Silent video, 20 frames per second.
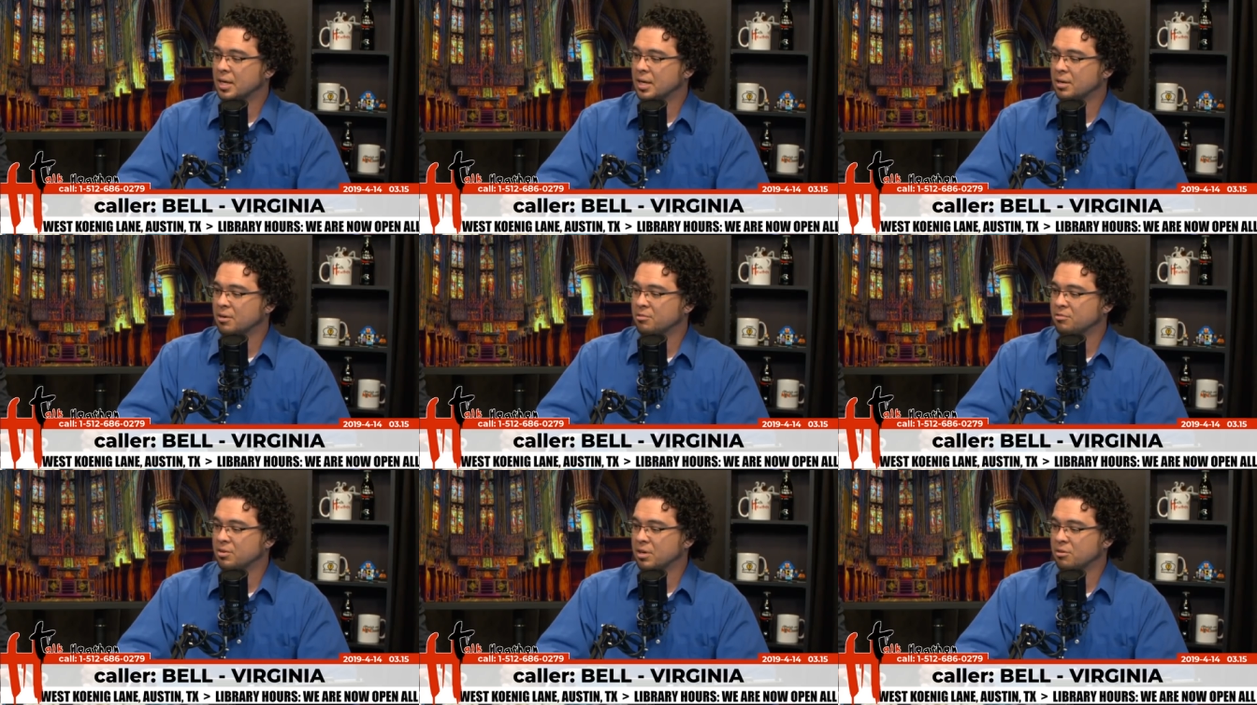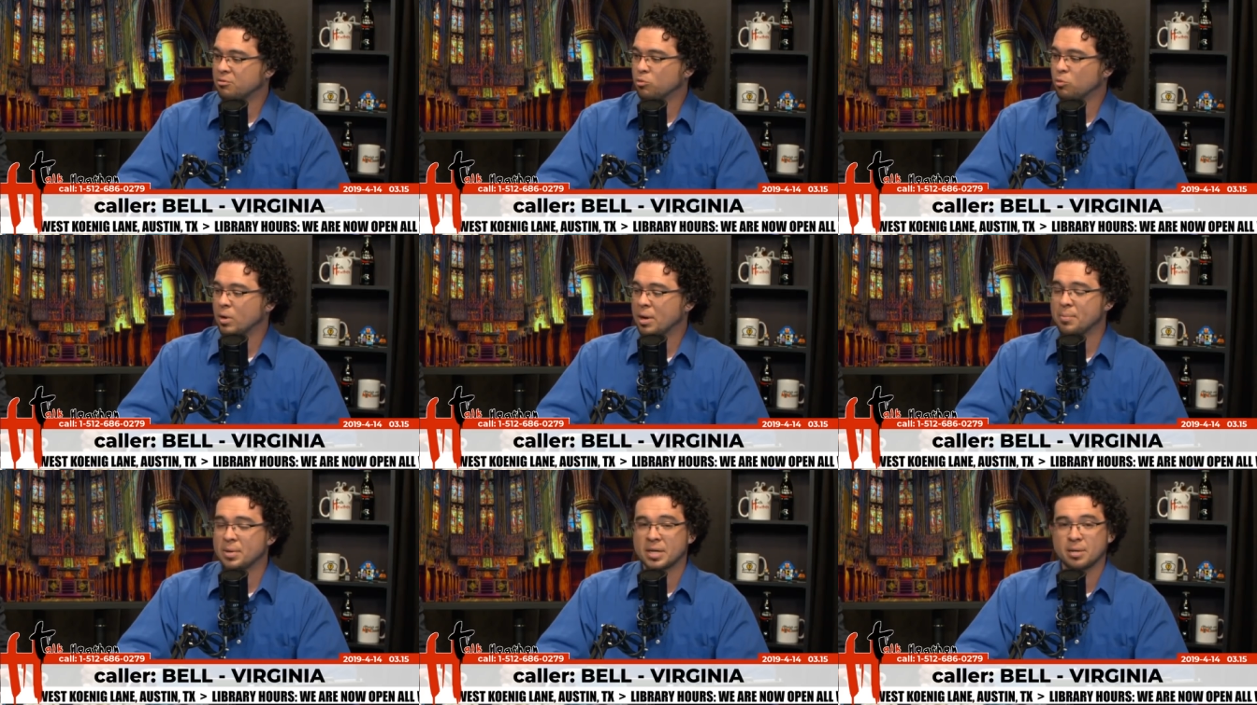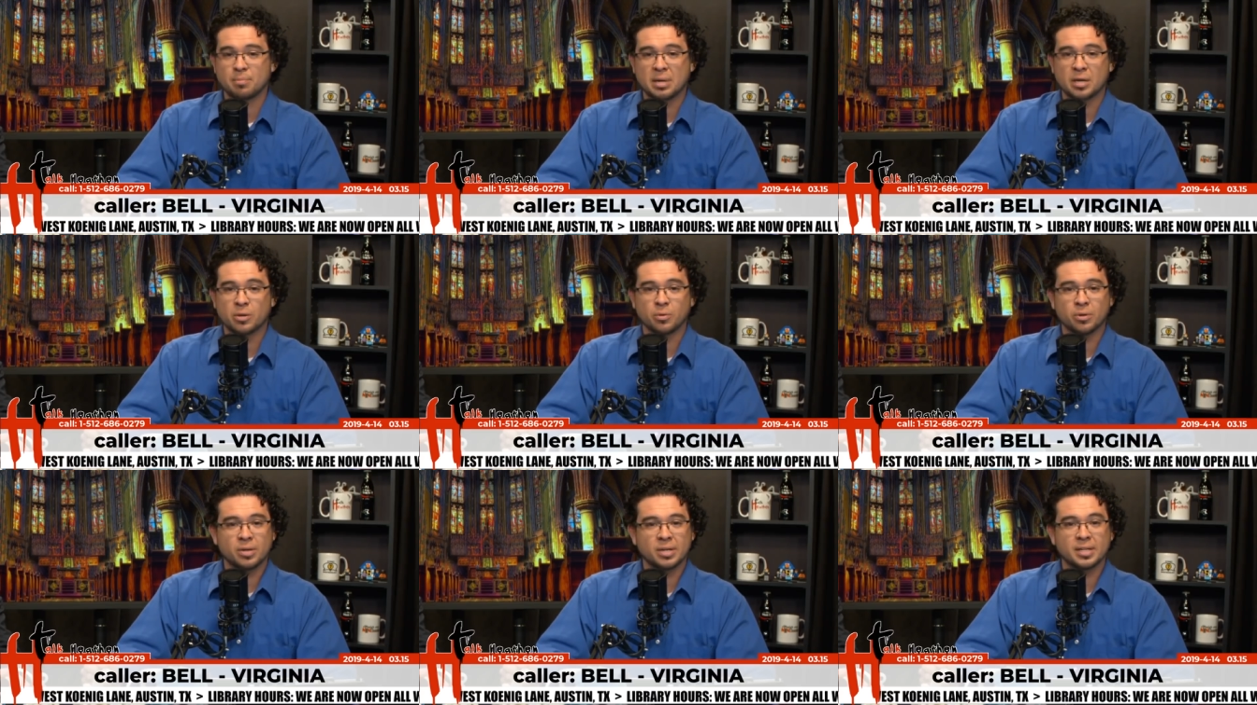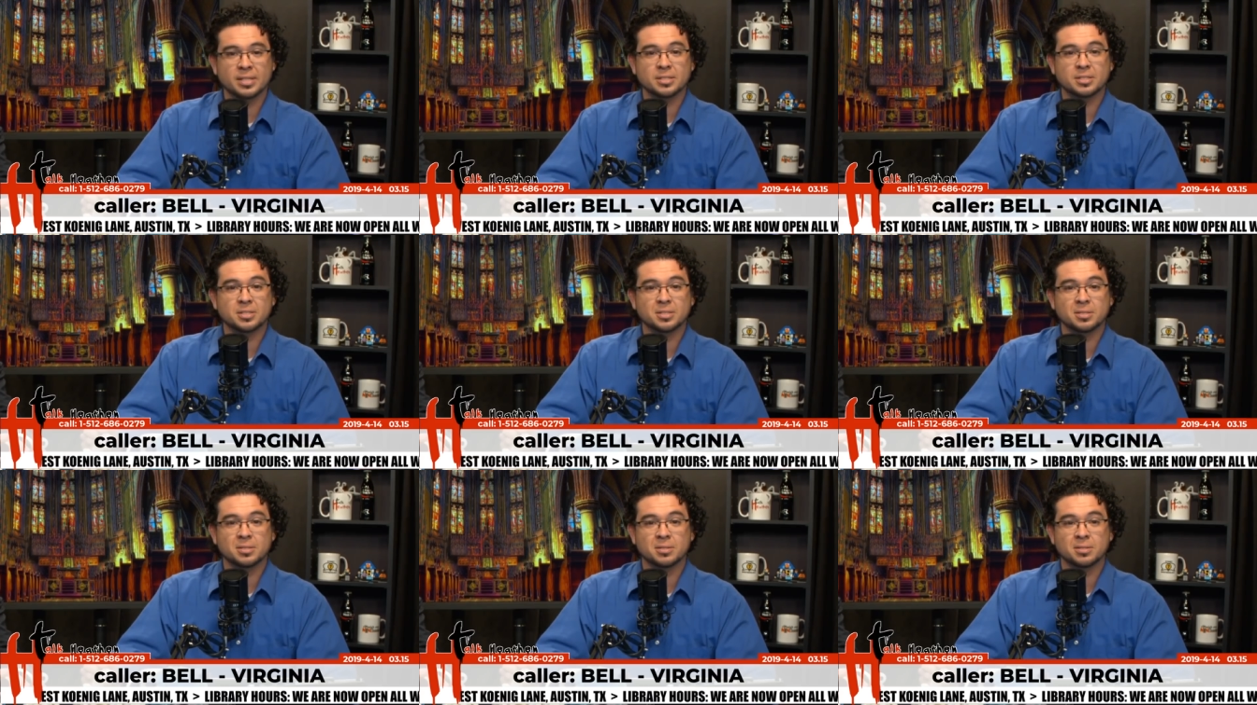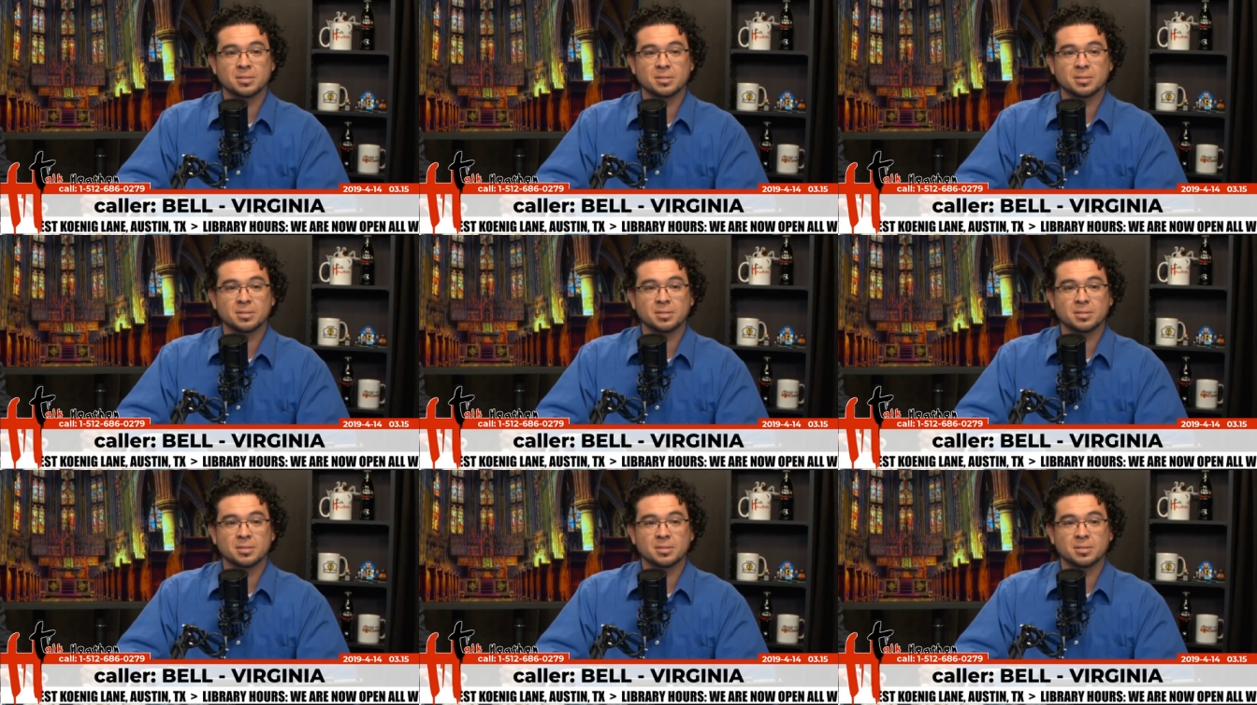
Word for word: of of women and minorities.